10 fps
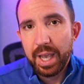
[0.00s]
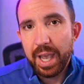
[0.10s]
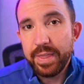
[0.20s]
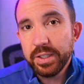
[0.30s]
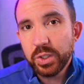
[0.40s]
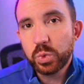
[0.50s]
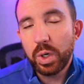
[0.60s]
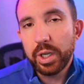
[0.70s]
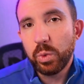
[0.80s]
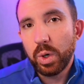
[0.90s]
And this is
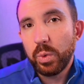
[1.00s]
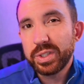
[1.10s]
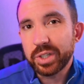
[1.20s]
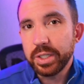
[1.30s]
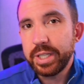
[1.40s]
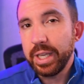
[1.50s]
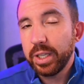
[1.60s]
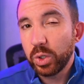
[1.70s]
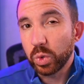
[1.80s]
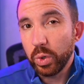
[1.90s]
really where we start
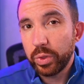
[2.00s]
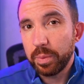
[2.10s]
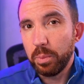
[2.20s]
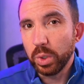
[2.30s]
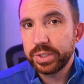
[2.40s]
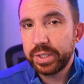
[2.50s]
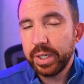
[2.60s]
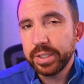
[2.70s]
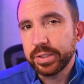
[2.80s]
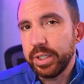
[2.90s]
taking growth more
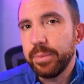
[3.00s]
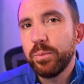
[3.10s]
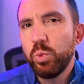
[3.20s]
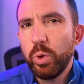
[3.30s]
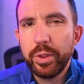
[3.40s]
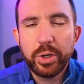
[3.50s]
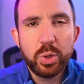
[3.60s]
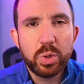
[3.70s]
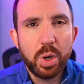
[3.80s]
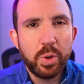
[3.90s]
seriously. Whether
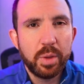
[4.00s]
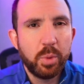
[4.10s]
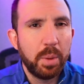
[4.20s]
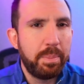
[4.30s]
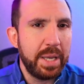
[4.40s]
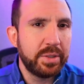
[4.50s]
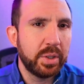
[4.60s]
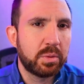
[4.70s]
you go the more basic